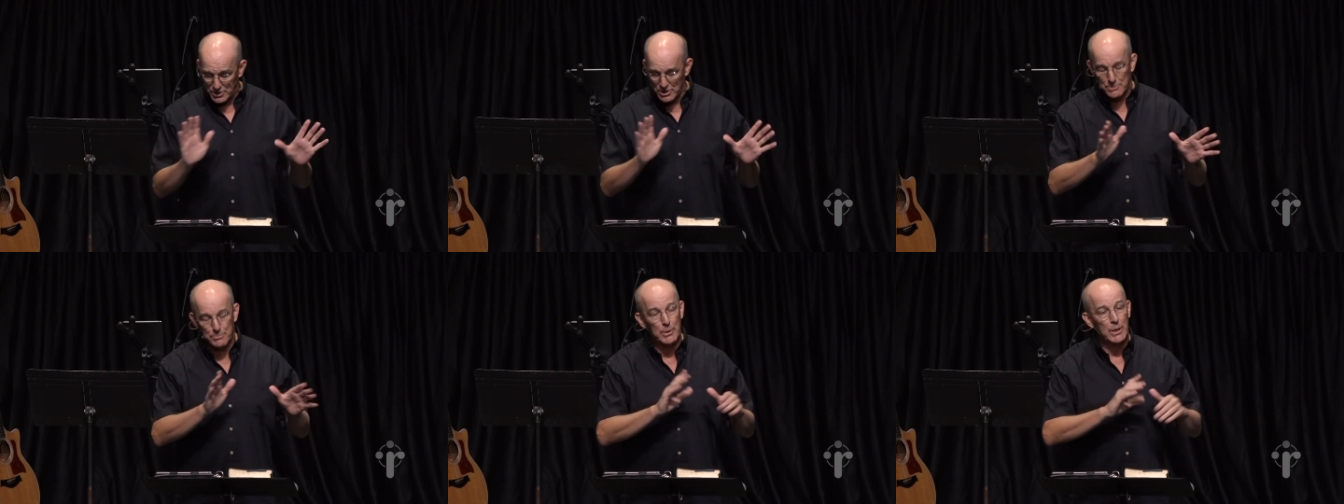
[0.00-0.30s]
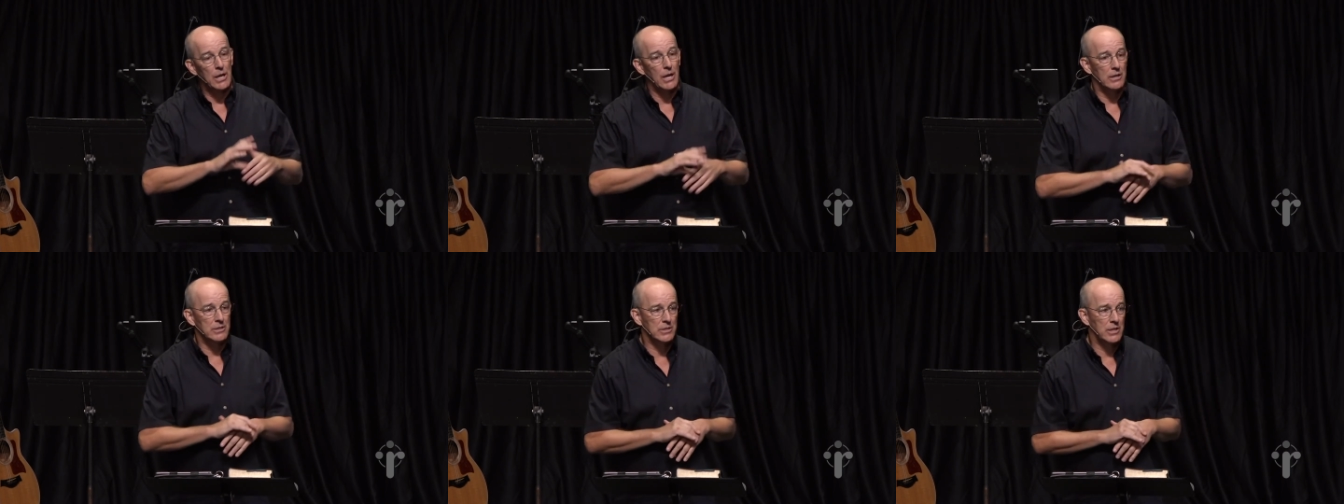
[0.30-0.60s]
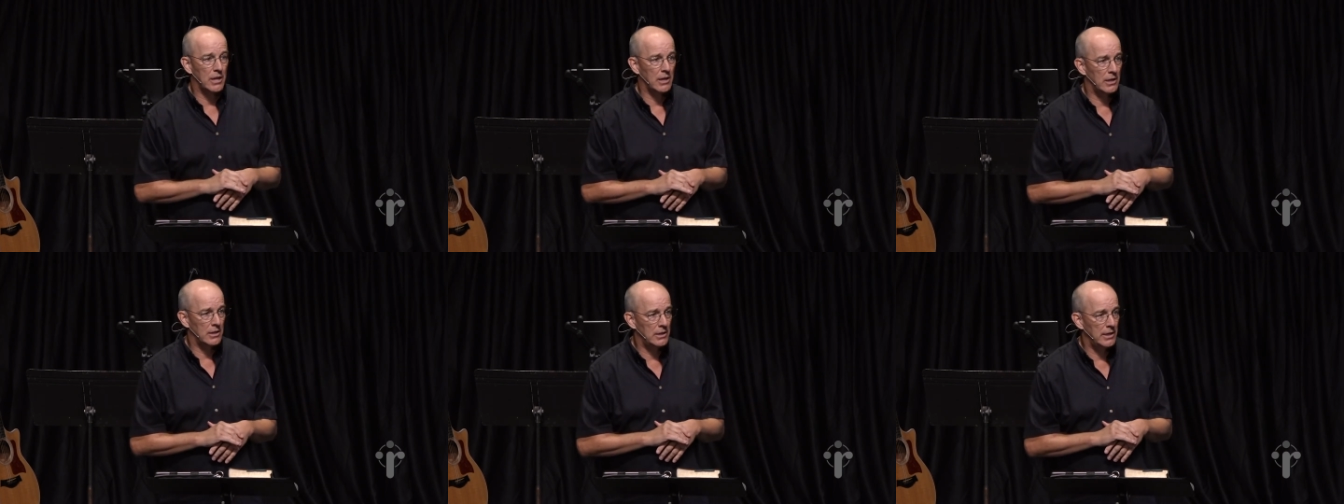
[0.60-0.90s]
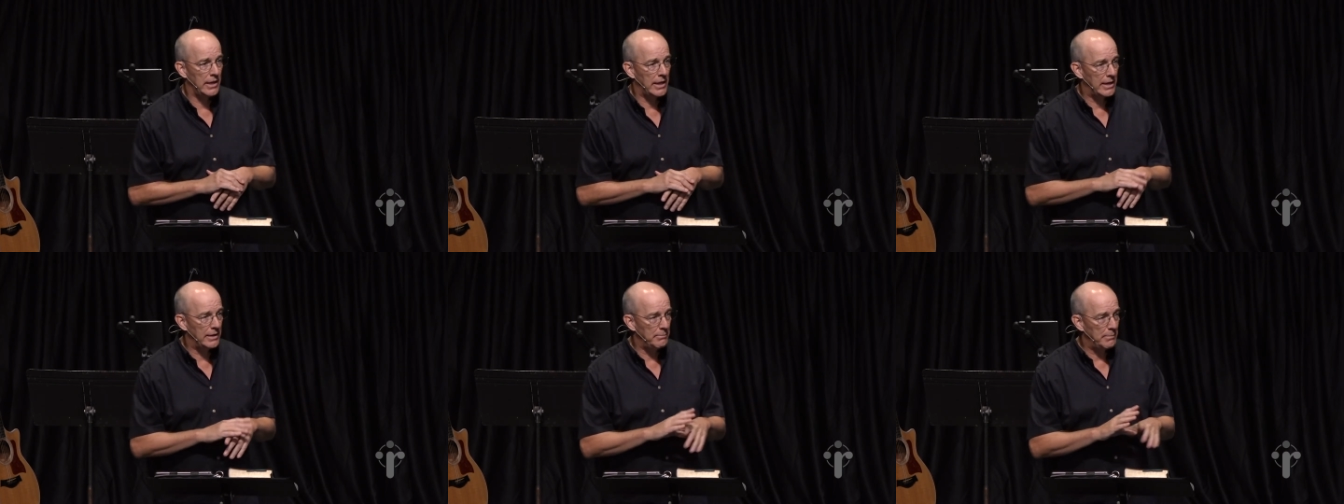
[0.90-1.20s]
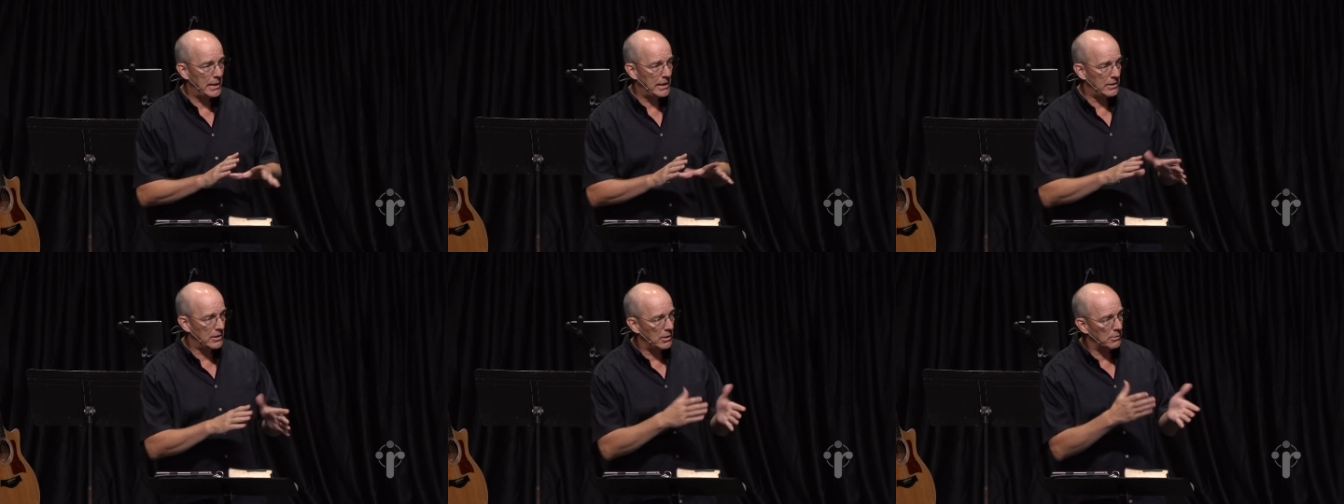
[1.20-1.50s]
just because God had
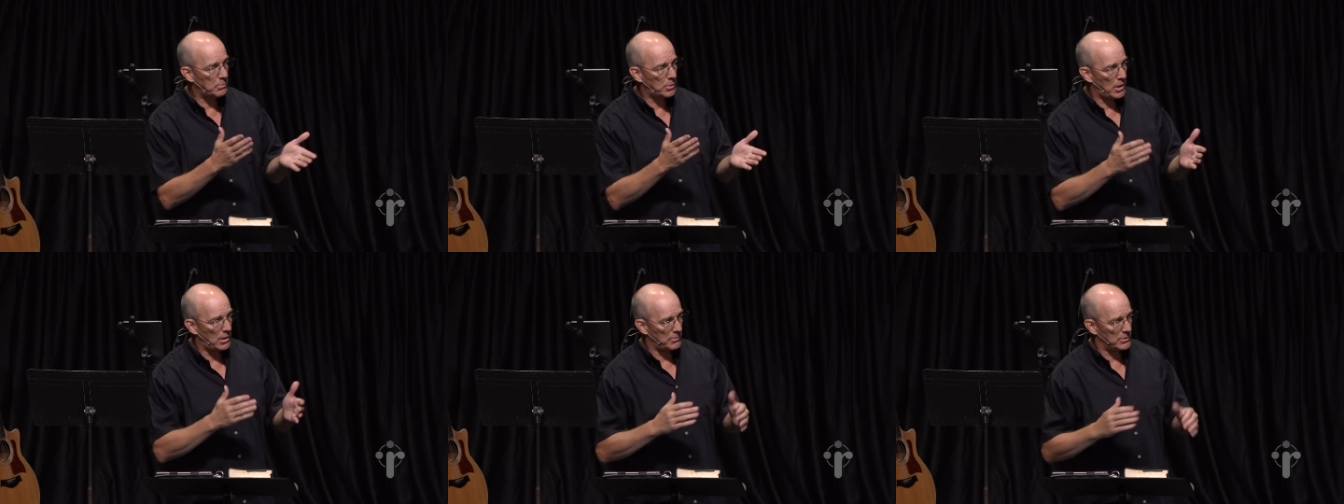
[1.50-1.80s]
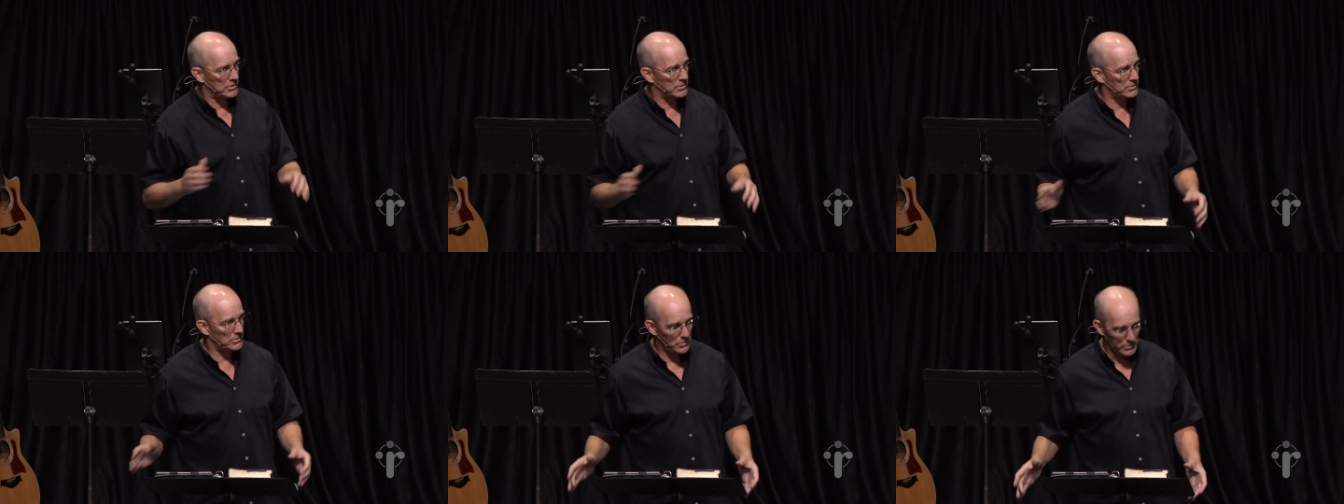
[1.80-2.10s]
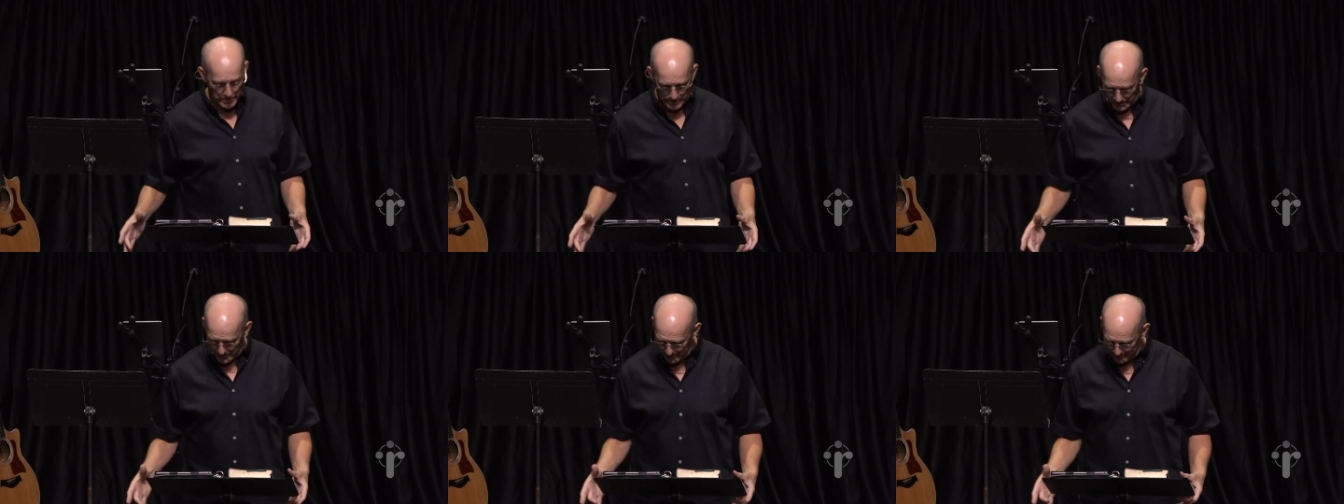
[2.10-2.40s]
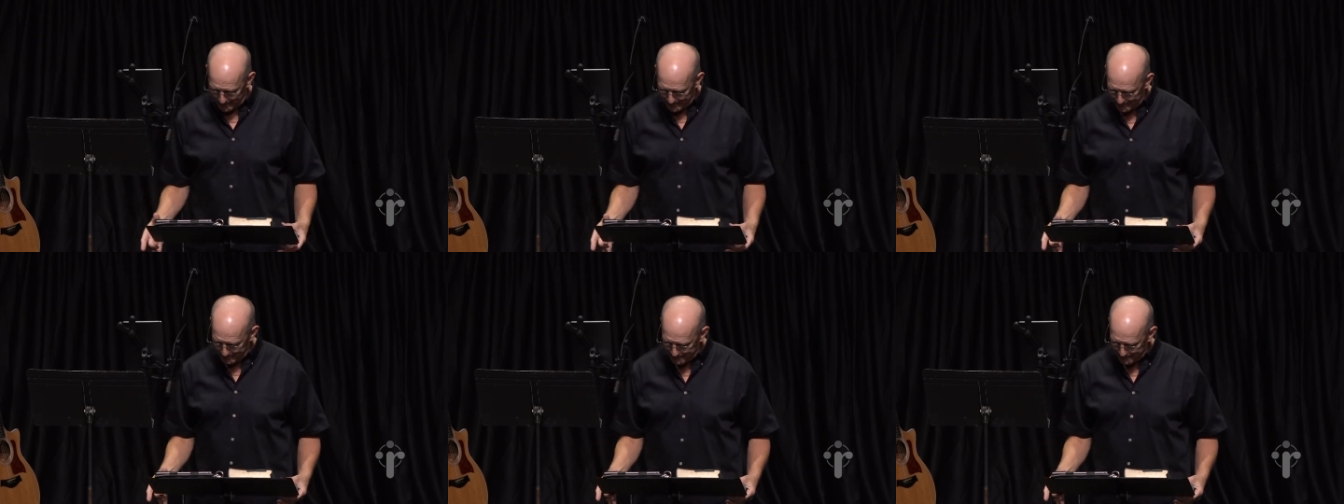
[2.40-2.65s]
made a promise with him.